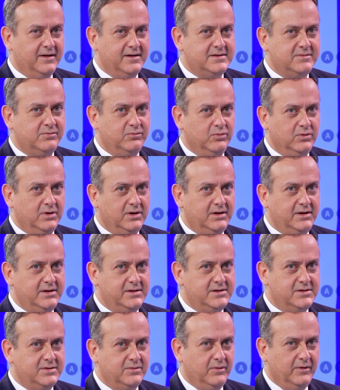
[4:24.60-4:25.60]
It's really
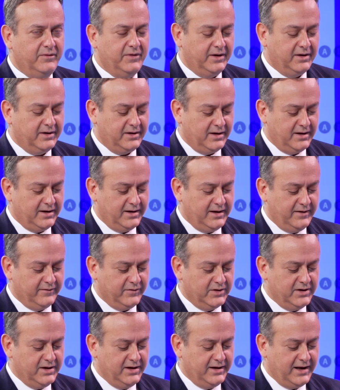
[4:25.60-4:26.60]
terrific uh,
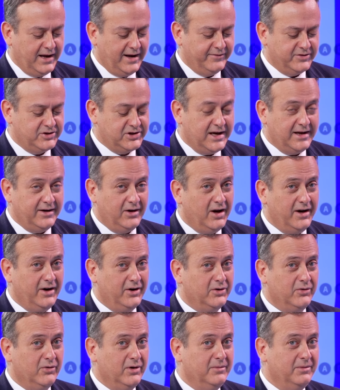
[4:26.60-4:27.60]
every year to have a chat. And I
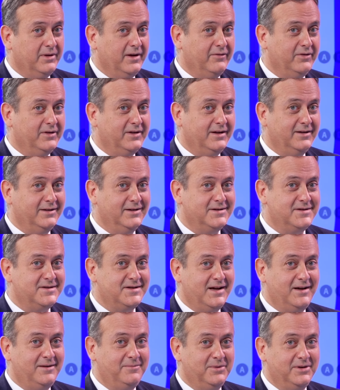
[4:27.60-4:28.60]
don't agree with everything that's
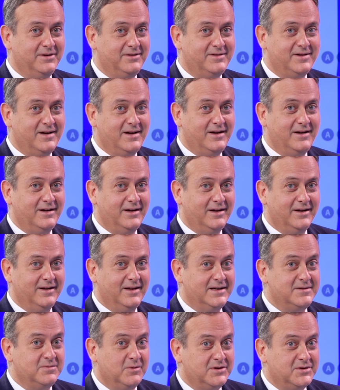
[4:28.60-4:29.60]
said, but uh,
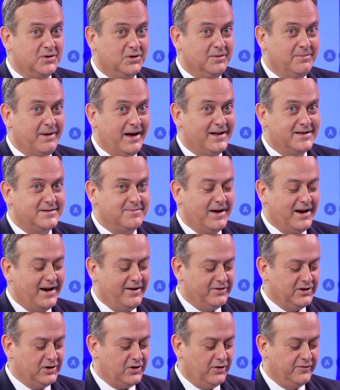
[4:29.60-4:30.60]
that's what it's all about. It's about
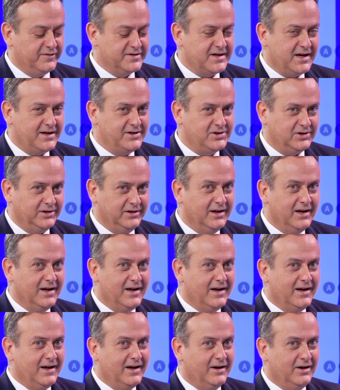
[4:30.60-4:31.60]
having the conversation.
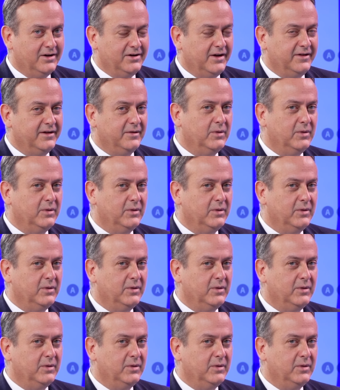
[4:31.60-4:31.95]
And I don't 100%.